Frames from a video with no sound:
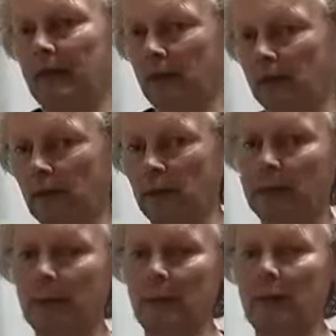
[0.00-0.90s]
I'll do a
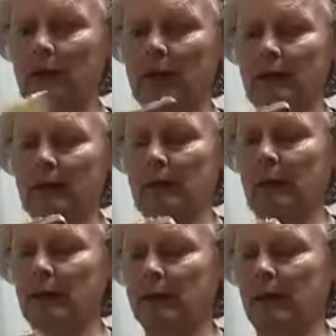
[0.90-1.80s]
demo of that some other
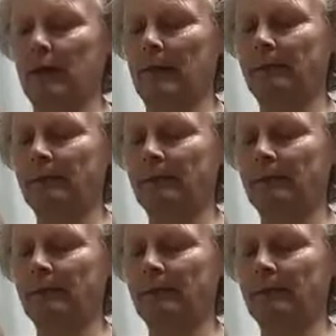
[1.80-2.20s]
time.